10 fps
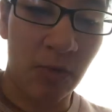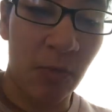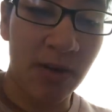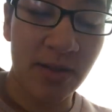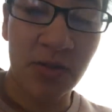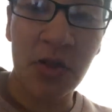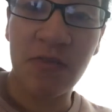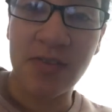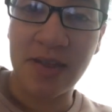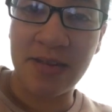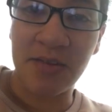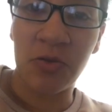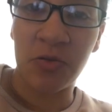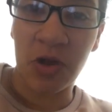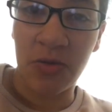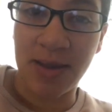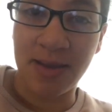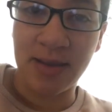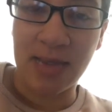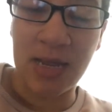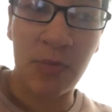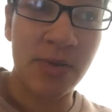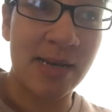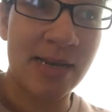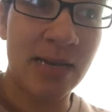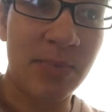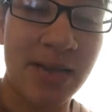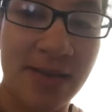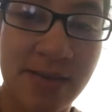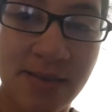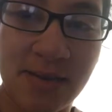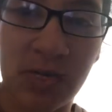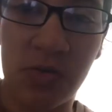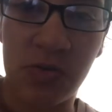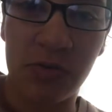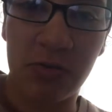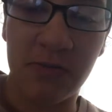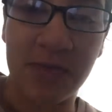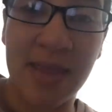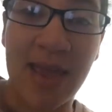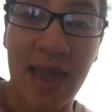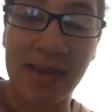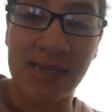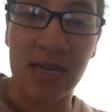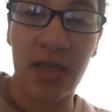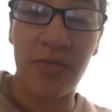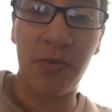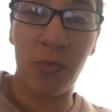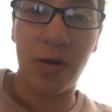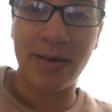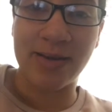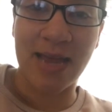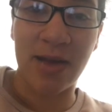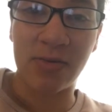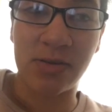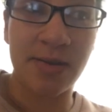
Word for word: Once the conversation got going, it was a little bit easier to sort of get the word count.